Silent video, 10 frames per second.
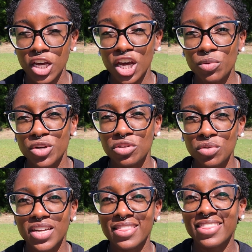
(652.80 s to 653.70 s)
And when you
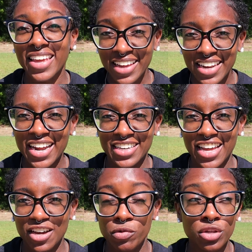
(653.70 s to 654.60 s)
can think like
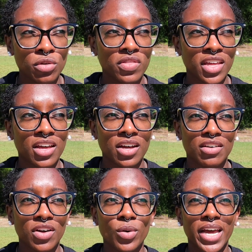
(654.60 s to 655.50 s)
that, when you think
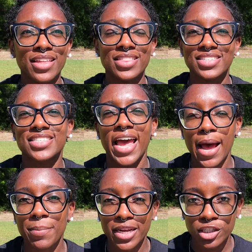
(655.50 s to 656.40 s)
of, okay, this is
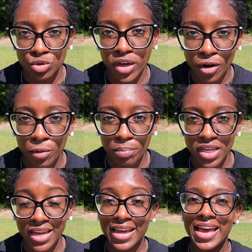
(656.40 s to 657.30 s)
happening to help
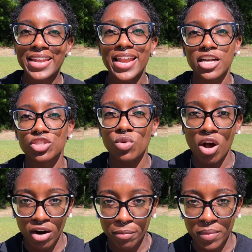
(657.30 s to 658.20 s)
me and not to
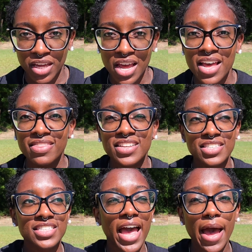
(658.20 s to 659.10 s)
harm me. This
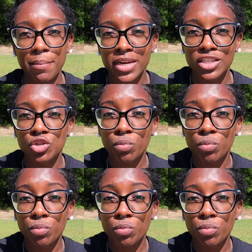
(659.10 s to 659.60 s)
is happening to